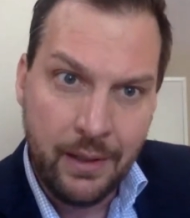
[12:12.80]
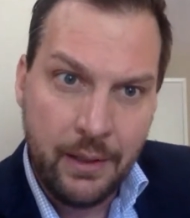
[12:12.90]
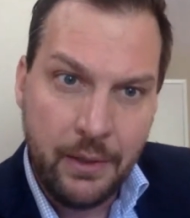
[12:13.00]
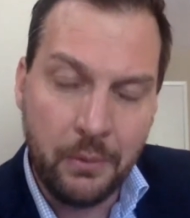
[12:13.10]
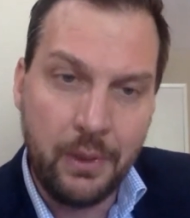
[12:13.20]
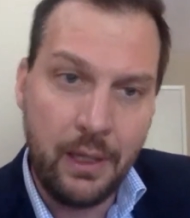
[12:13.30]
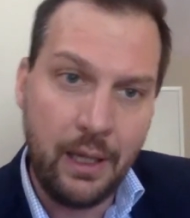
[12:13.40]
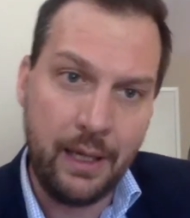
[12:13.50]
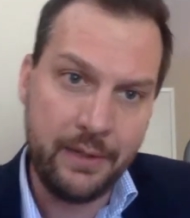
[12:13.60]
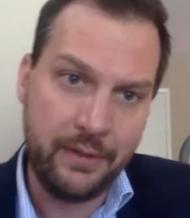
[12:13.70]
you
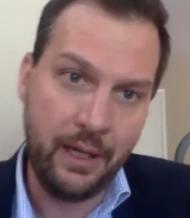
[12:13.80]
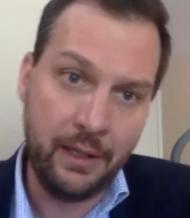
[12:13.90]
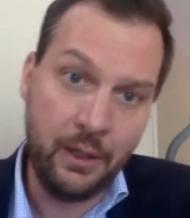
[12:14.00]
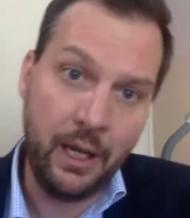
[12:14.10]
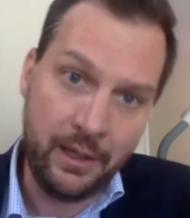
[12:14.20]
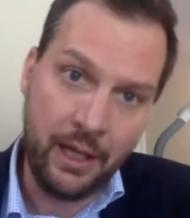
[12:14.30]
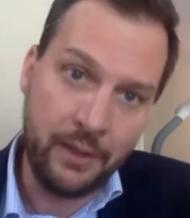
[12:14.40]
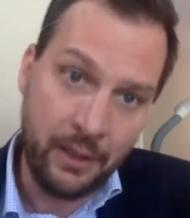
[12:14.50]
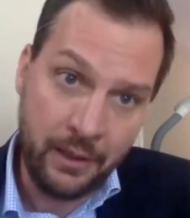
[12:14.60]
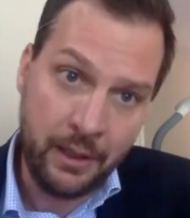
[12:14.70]
realize, and
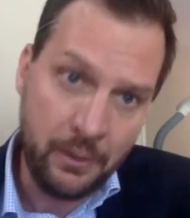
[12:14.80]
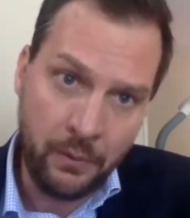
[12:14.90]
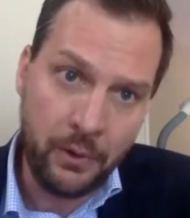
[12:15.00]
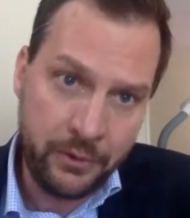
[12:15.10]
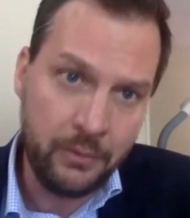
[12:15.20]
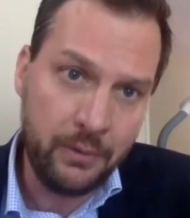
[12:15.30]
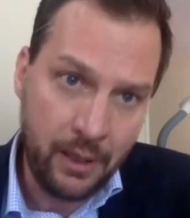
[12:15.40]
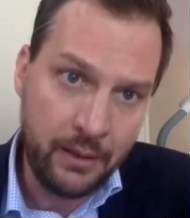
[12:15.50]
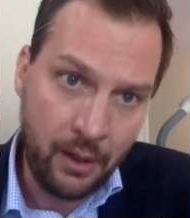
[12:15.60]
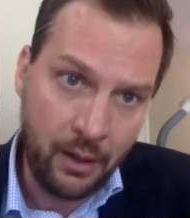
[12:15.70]
then you've also
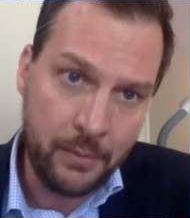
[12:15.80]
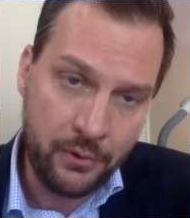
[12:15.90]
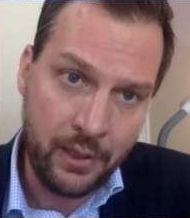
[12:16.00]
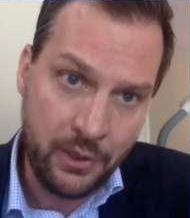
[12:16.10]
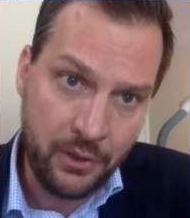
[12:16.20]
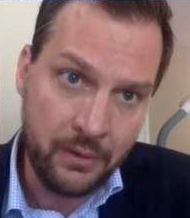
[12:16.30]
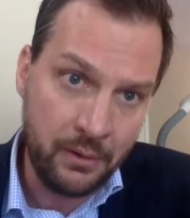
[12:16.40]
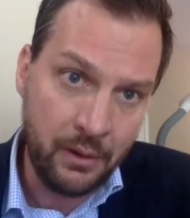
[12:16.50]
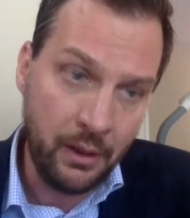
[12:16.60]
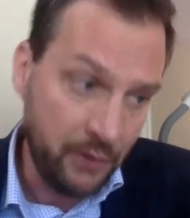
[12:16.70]
done
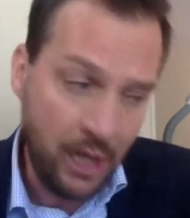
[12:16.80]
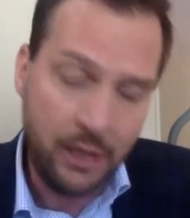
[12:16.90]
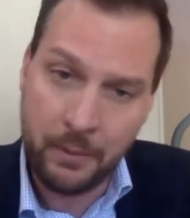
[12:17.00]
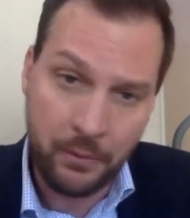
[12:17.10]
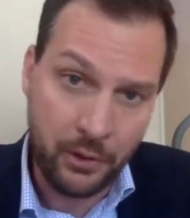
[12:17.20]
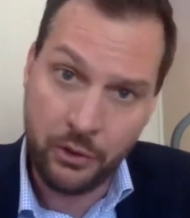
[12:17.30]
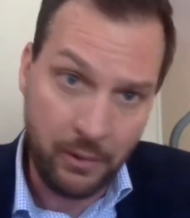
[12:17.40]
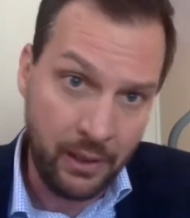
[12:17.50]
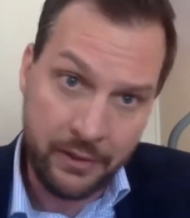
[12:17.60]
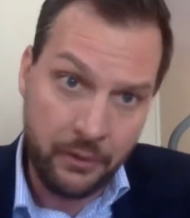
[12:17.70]
arbitration document production, you
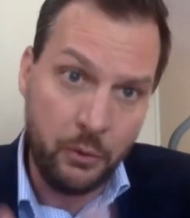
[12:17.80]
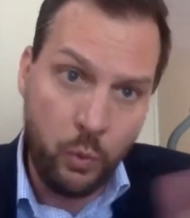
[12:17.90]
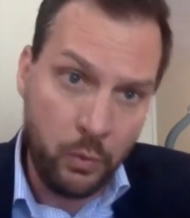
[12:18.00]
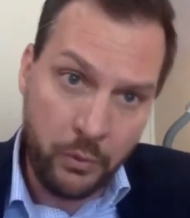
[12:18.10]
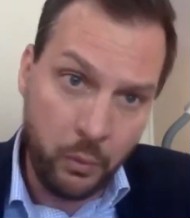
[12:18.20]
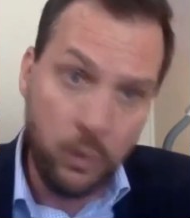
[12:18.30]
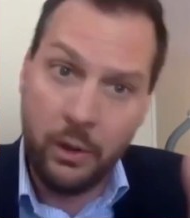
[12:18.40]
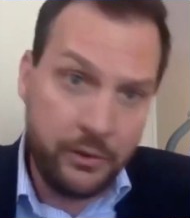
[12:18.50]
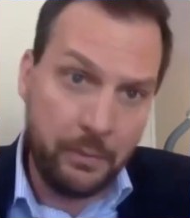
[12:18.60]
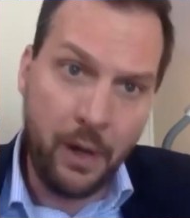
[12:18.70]
realize that they're the
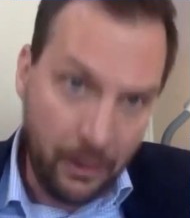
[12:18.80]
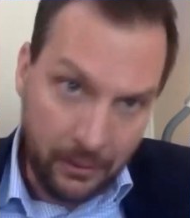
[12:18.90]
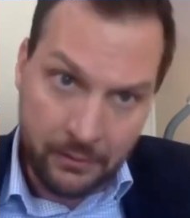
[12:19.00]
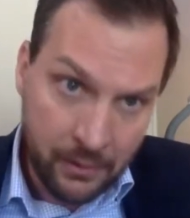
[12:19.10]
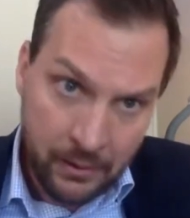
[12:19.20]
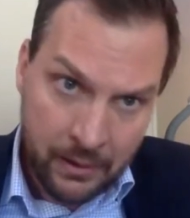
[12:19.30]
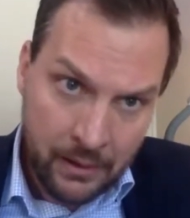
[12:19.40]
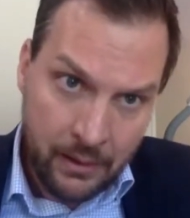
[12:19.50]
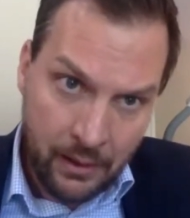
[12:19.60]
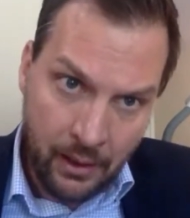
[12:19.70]
worlds apart
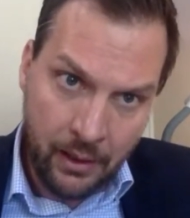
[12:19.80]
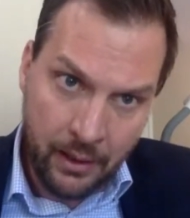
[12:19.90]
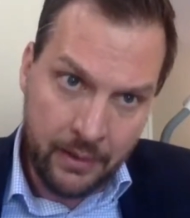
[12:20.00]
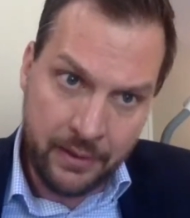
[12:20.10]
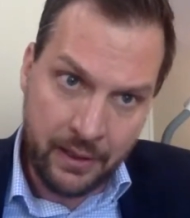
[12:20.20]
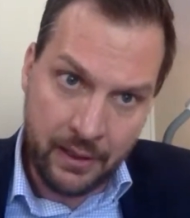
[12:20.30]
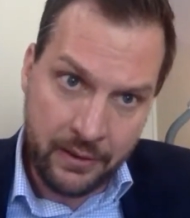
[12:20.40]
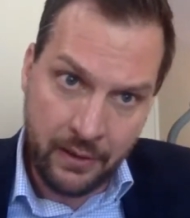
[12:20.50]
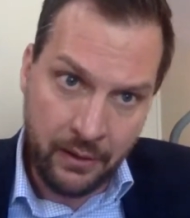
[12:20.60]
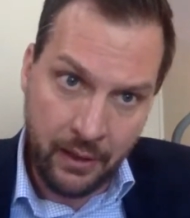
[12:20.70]
in the
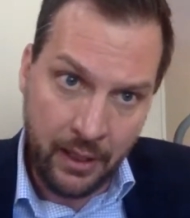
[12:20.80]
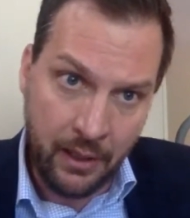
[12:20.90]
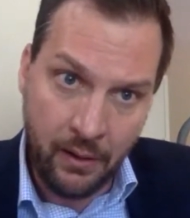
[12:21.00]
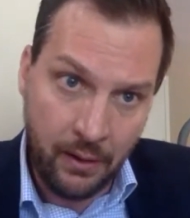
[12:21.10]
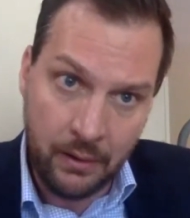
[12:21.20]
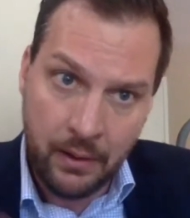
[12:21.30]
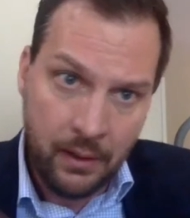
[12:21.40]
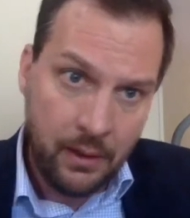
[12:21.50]
sense that they are